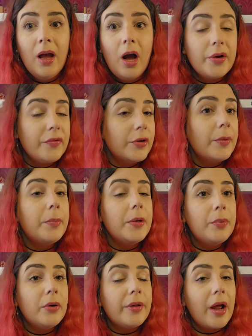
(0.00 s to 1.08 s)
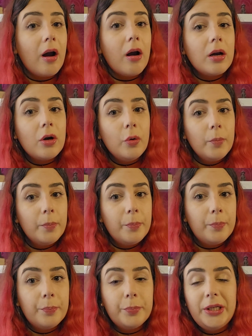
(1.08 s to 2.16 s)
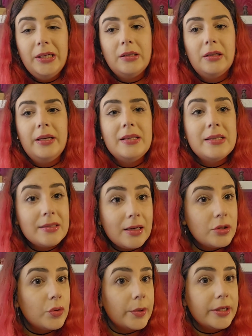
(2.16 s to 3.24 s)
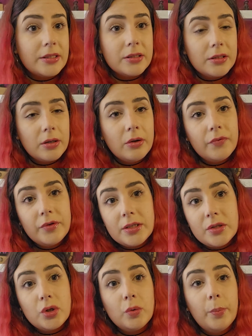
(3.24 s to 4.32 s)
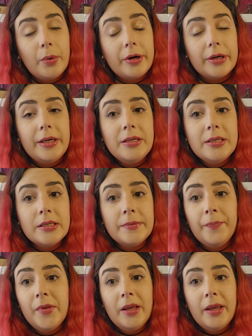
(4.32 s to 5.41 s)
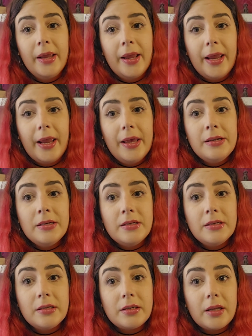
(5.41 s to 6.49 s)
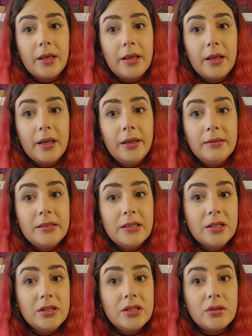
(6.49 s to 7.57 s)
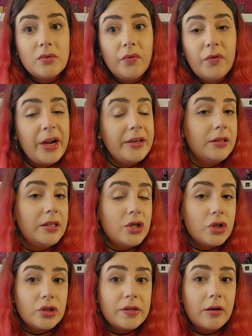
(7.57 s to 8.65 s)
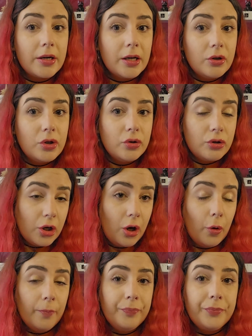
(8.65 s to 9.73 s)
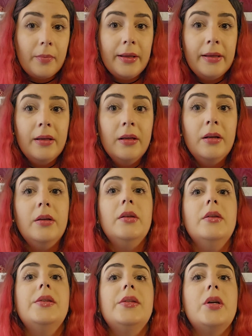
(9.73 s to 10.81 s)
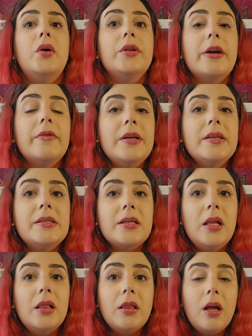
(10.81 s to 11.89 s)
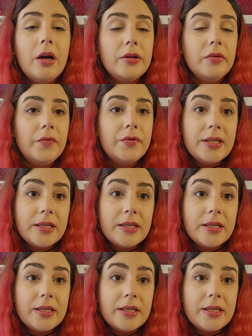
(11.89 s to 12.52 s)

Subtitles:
However, people are completely saturated of these two parties, and it is finally starting to show. So there is a lot of